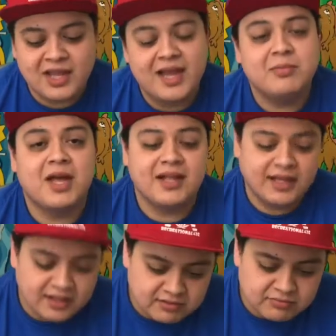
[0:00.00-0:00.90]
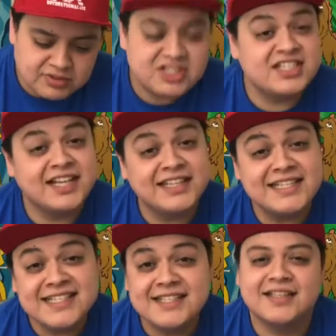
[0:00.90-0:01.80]
lime
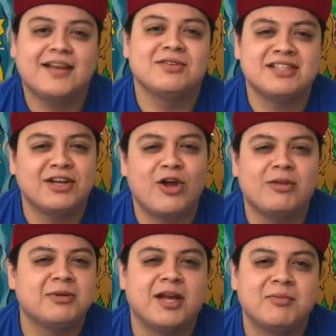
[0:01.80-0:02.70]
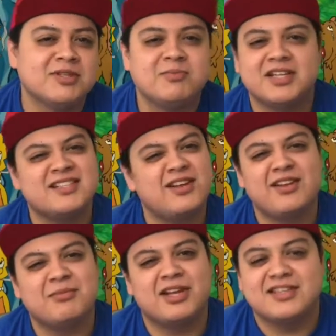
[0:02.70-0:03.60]
jellies. I was gonna call them gummies, but it's
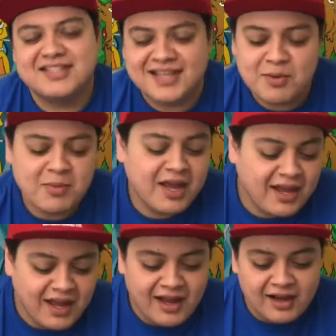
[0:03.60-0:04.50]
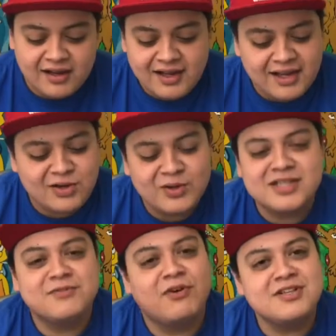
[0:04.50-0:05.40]
all about the same. Anyway,
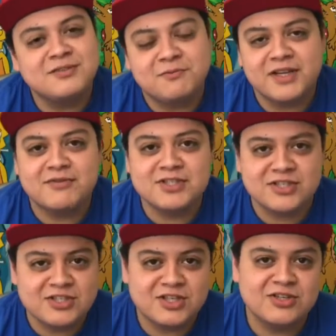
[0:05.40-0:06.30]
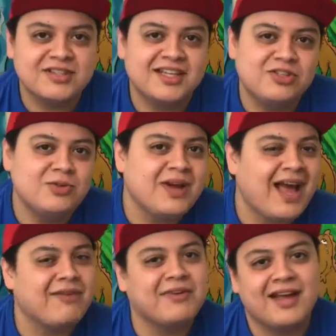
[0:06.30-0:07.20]
as far as the flavor's concerned, they do
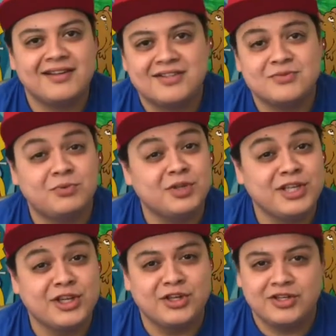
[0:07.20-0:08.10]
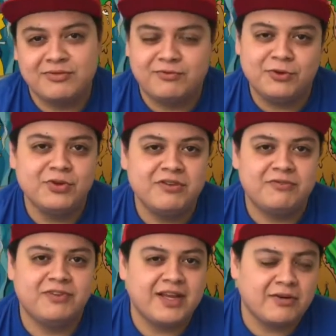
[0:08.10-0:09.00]
have kind of this really good fruity
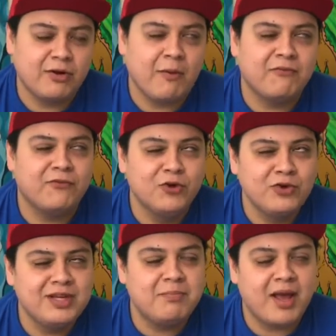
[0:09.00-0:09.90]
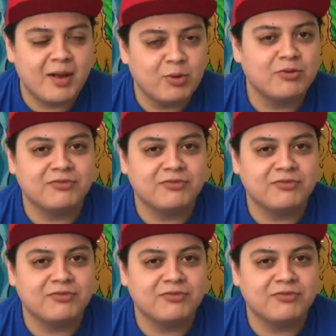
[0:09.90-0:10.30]
flavor, fruity pebble